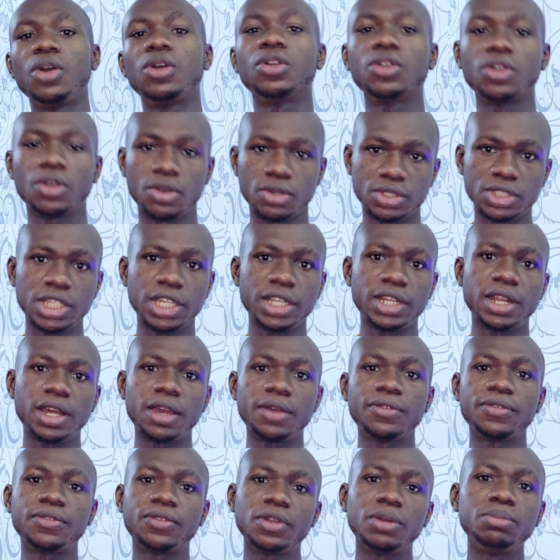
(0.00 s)
on
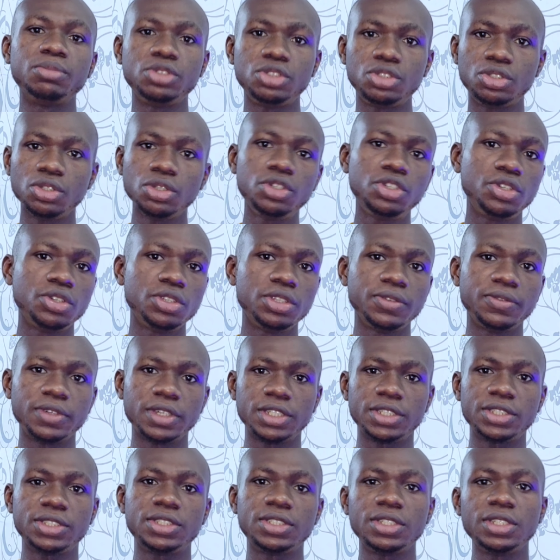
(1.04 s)
Coursera from Duke
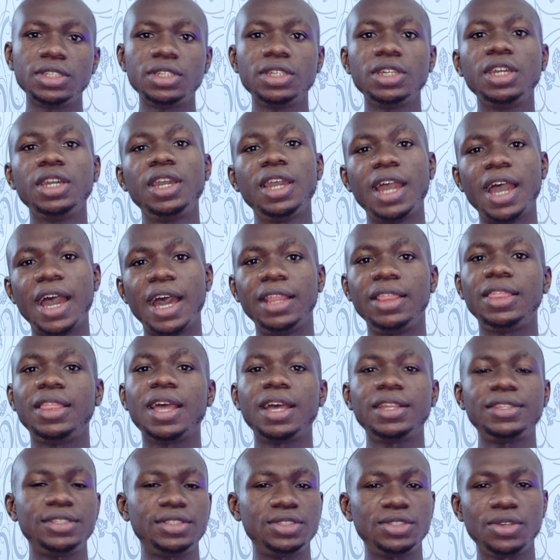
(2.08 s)
University, and
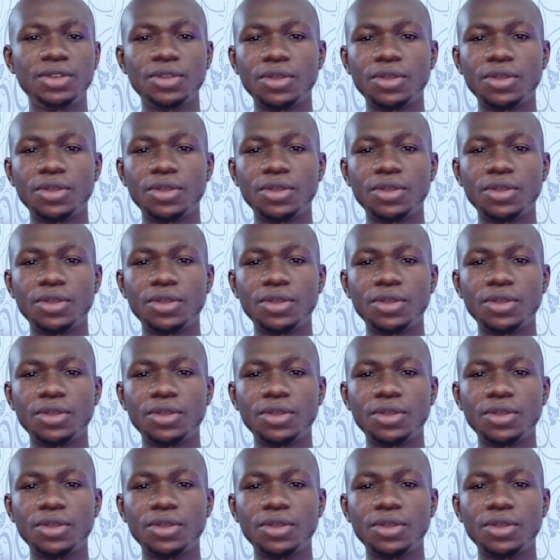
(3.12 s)
that is